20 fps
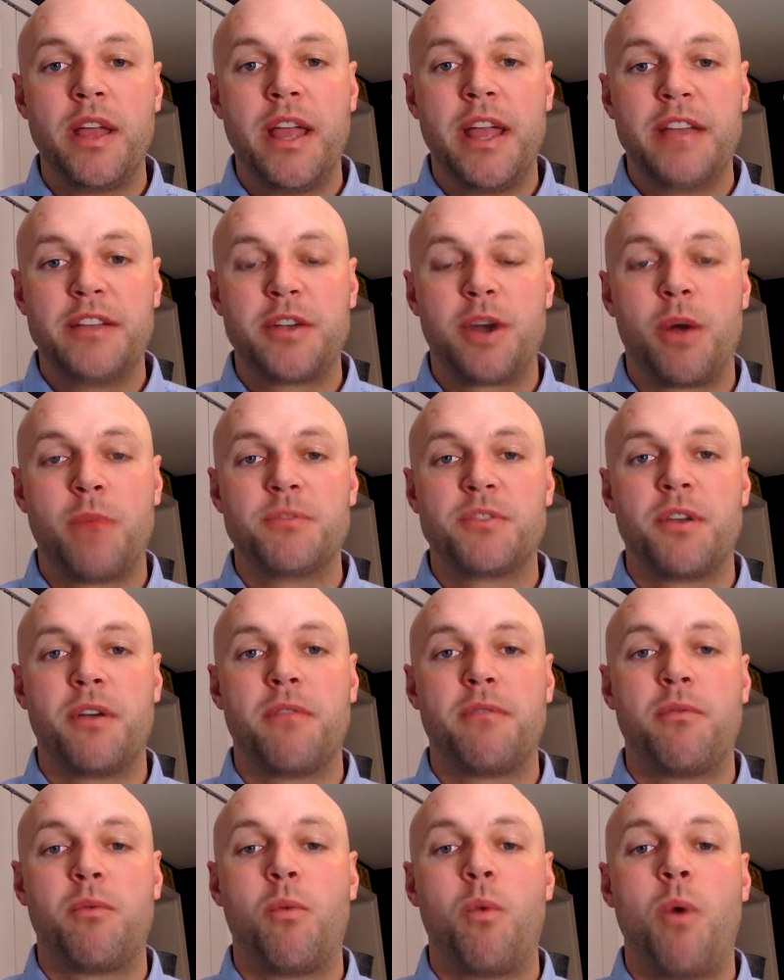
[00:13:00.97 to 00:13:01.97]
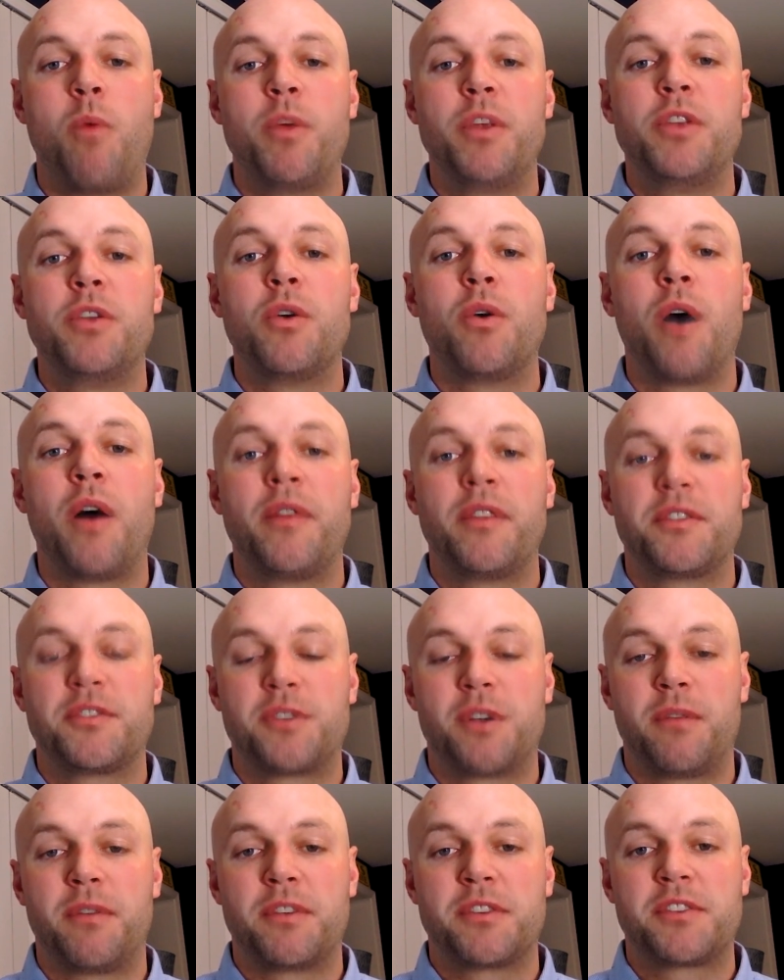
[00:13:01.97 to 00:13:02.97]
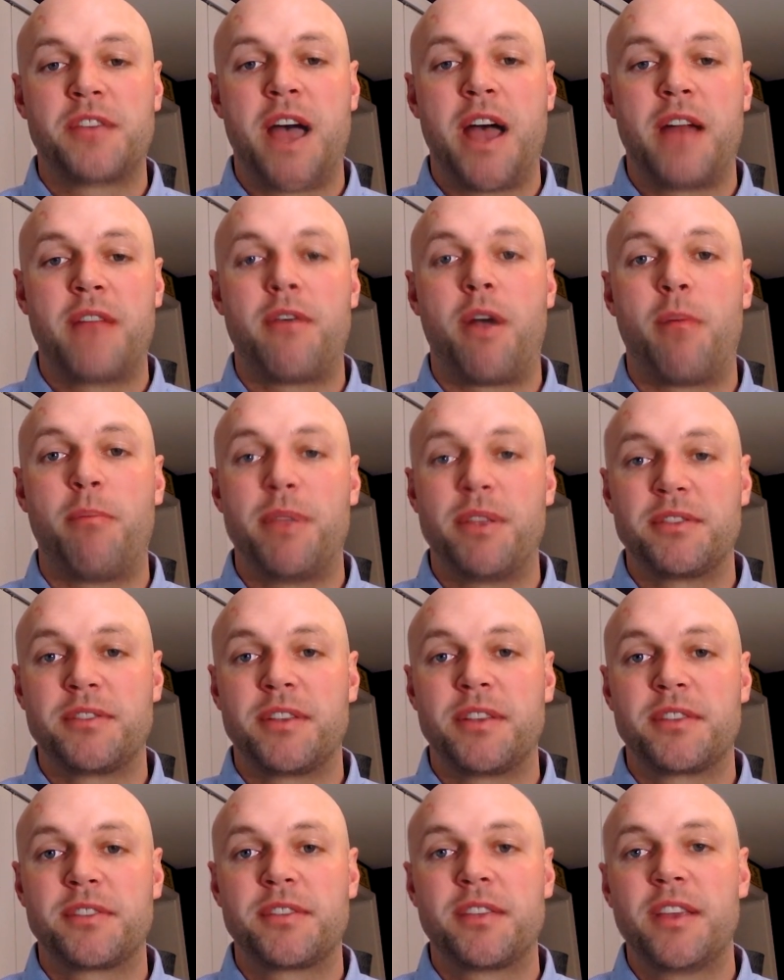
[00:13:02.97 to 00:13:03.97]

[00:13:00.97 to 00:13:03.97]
in terms of what we do on the service side of our business.